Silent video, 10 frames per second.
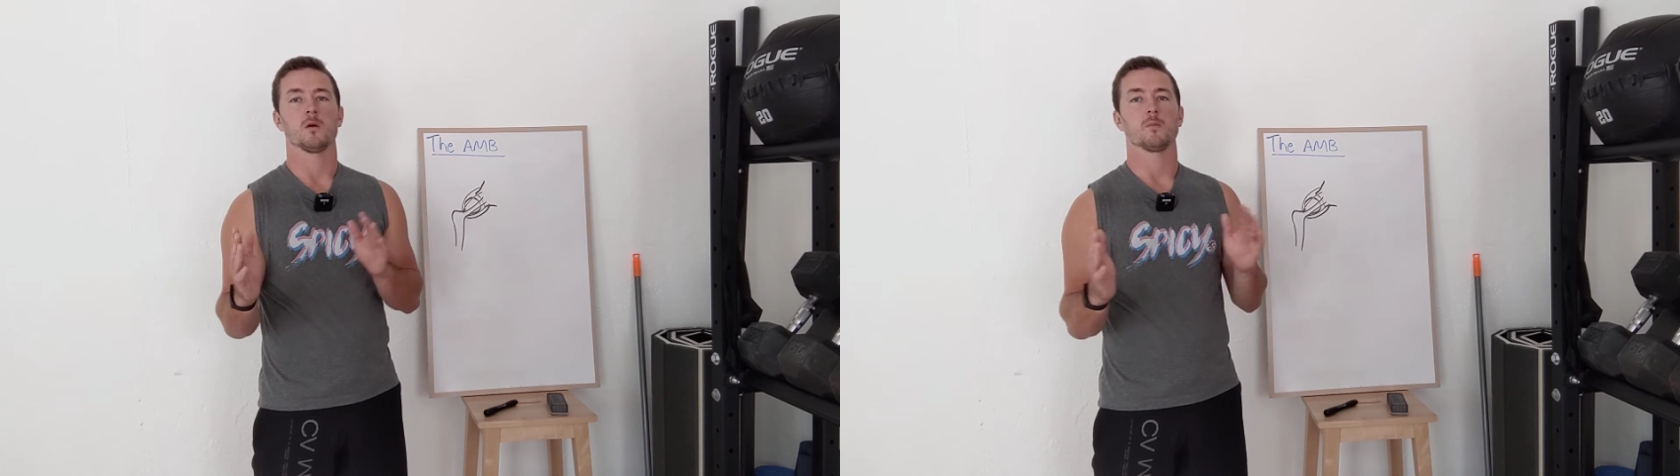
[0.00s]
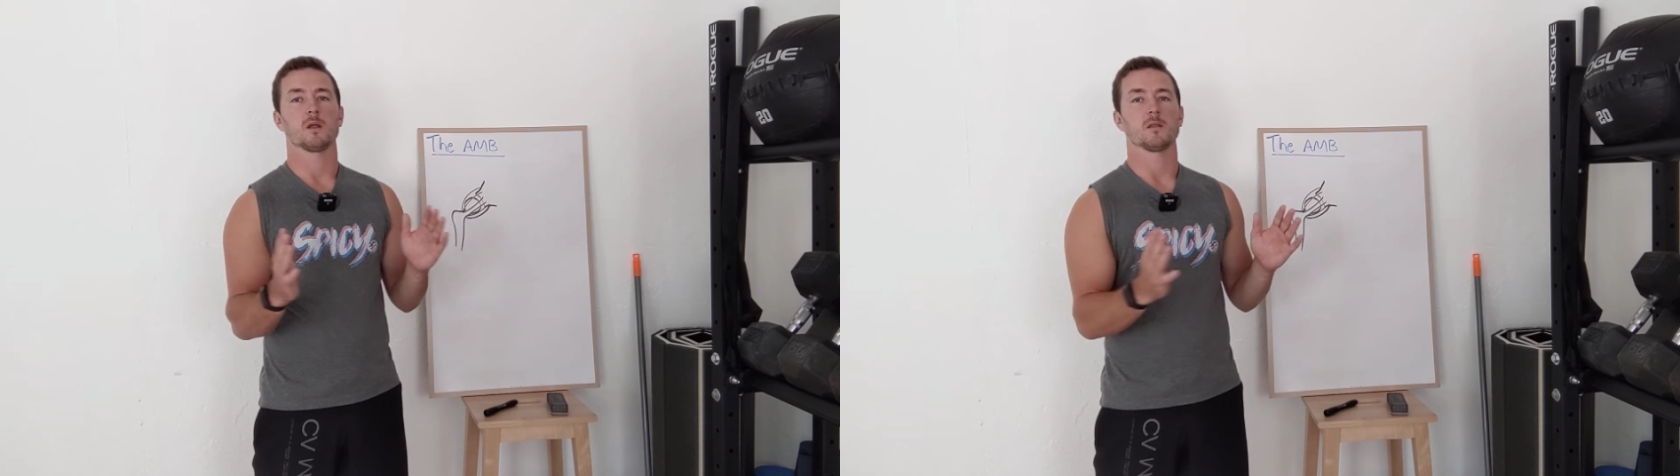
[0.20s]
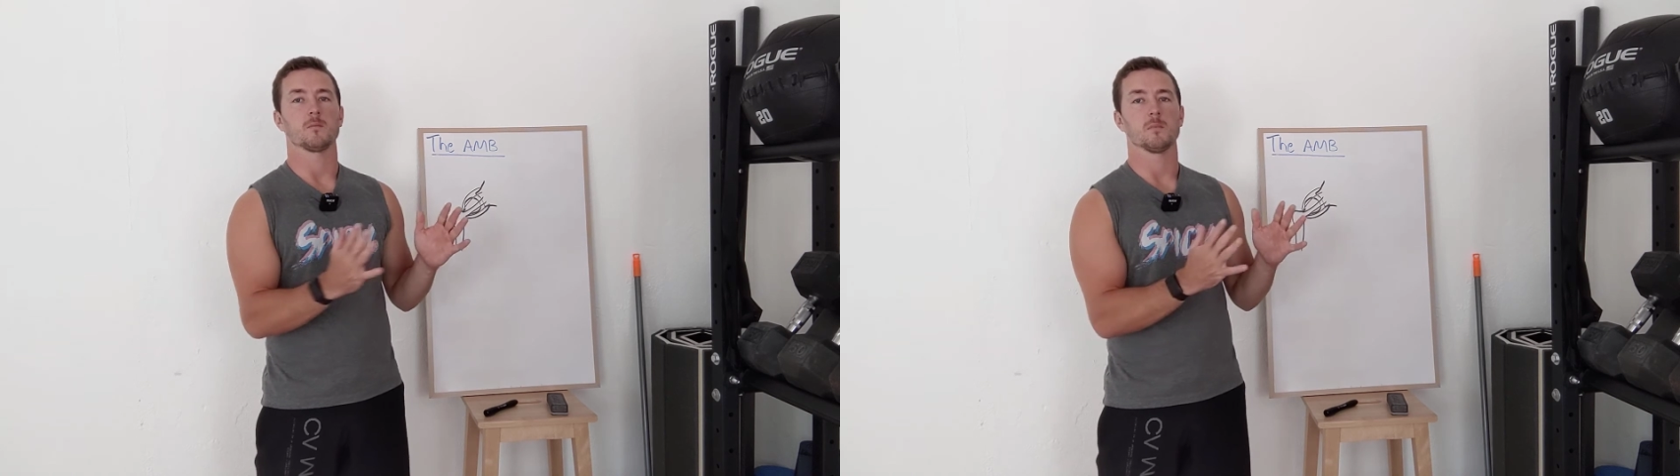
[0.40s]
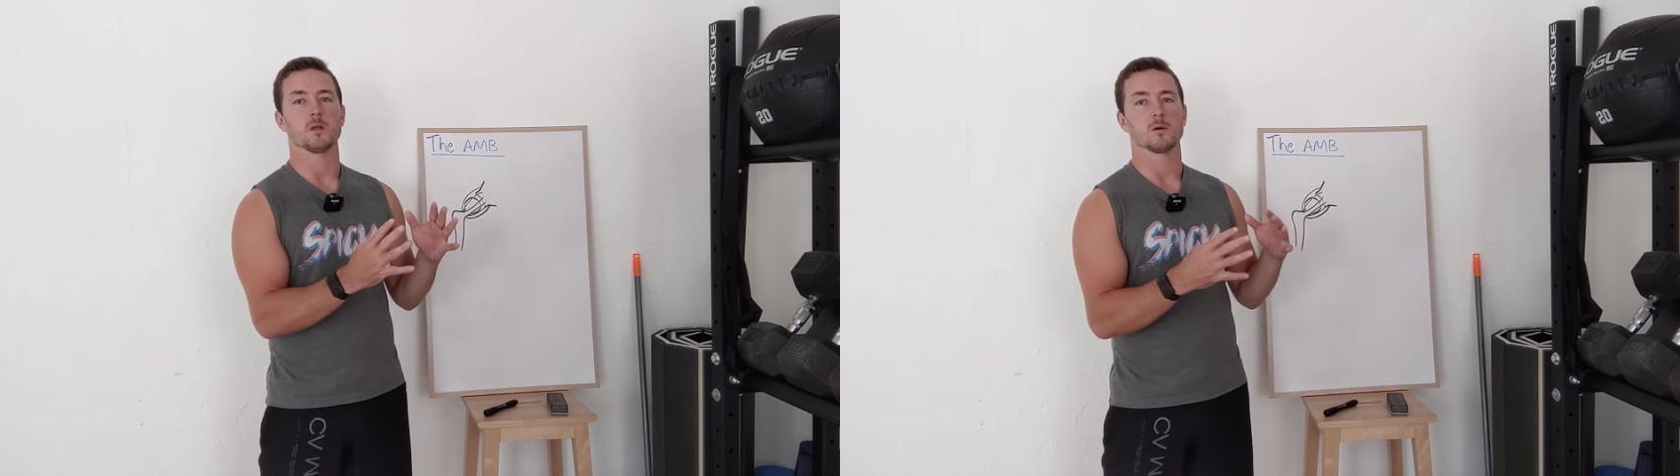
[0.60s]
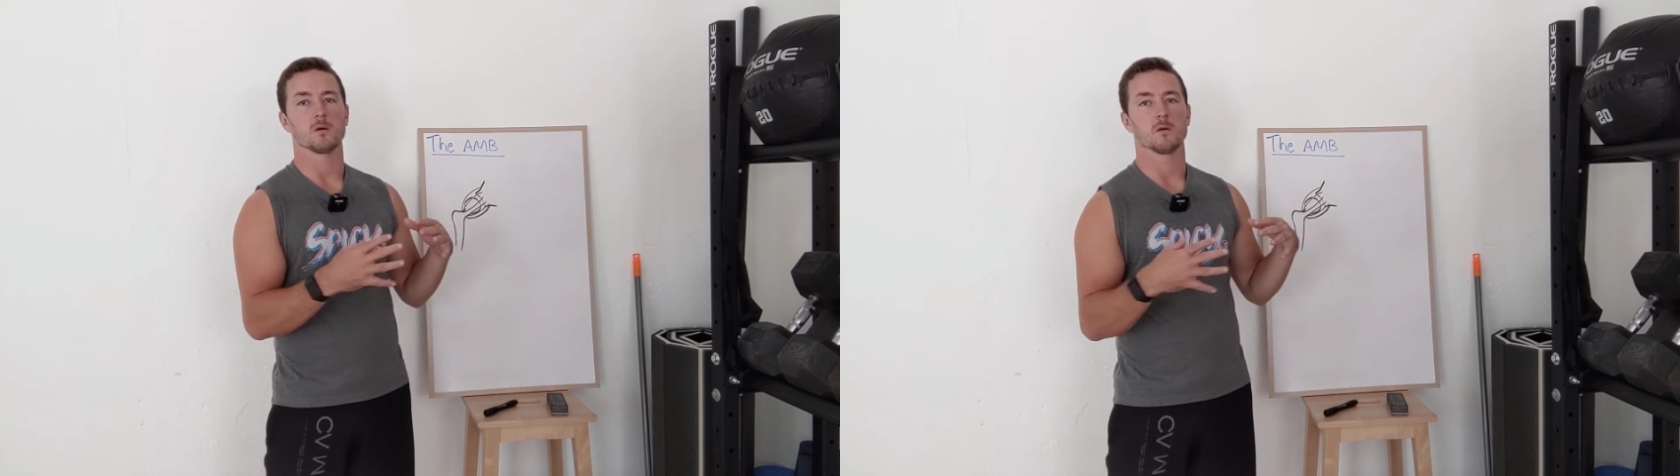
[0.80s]
but in the
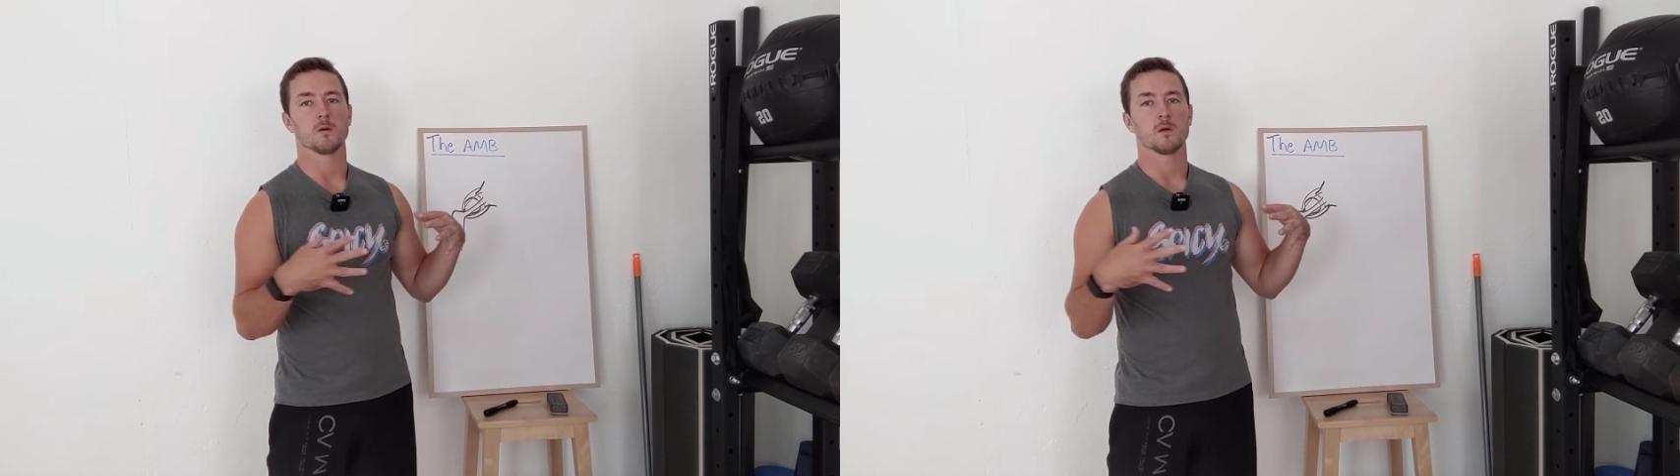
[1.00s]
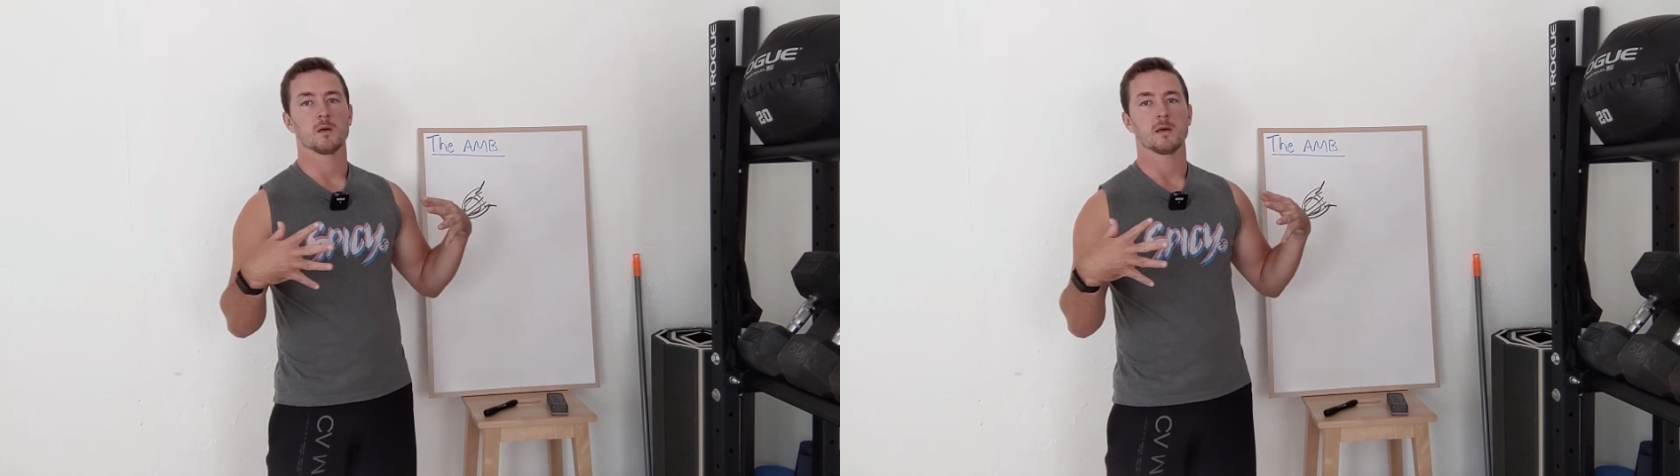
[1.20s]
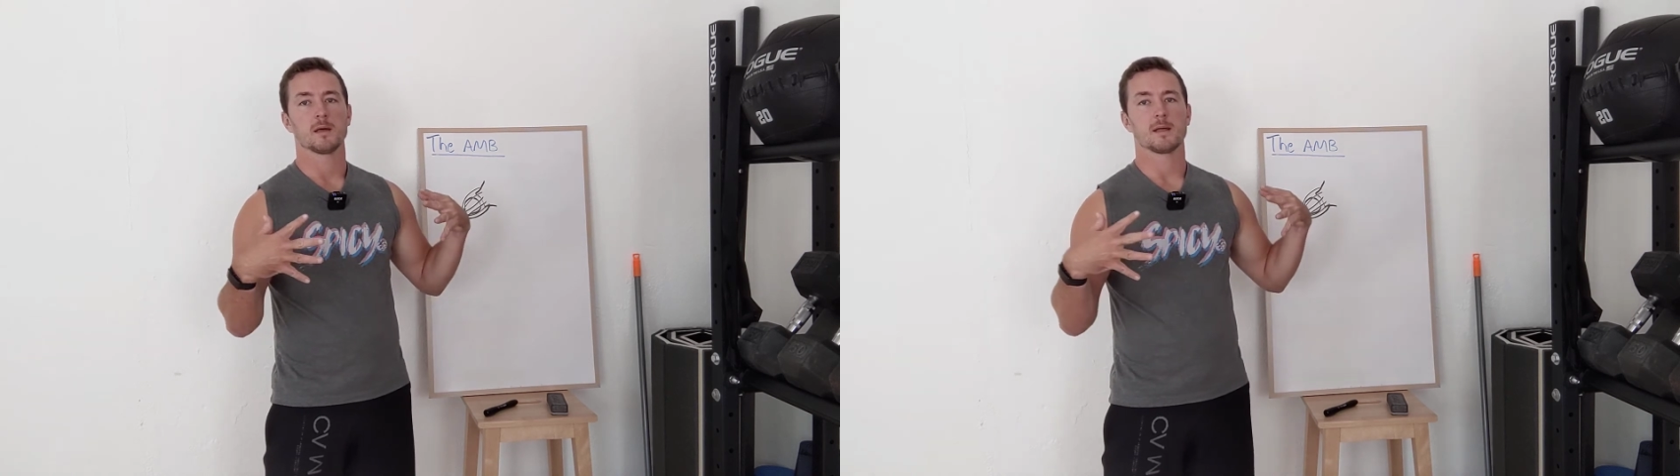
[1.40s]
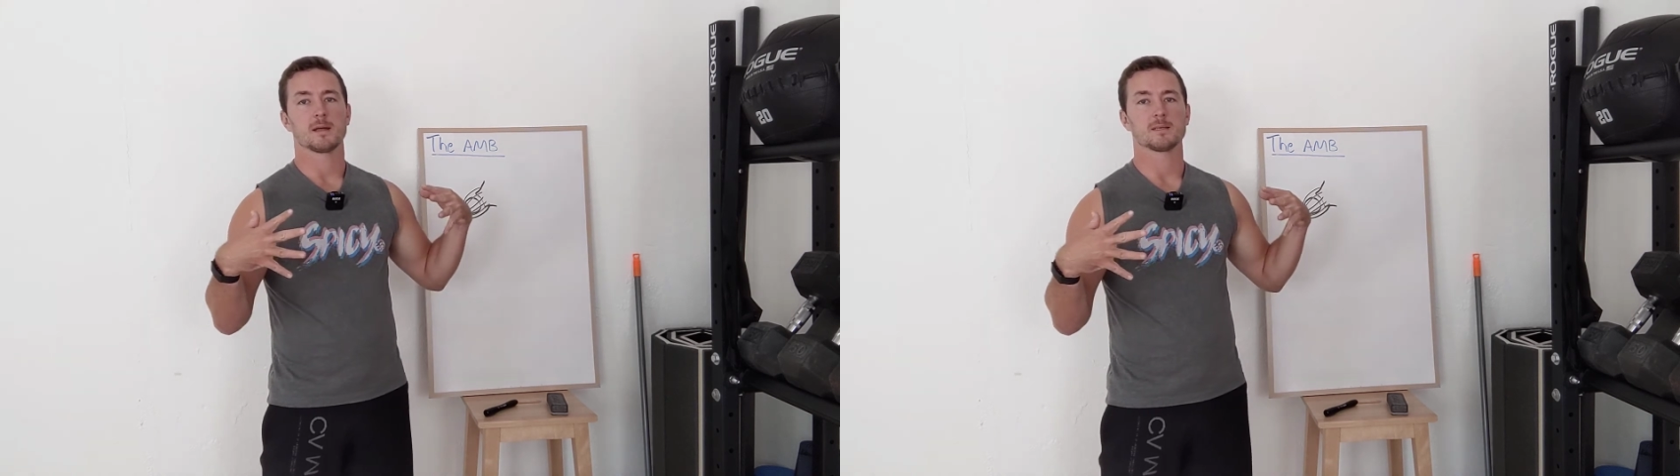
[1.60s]
middle it's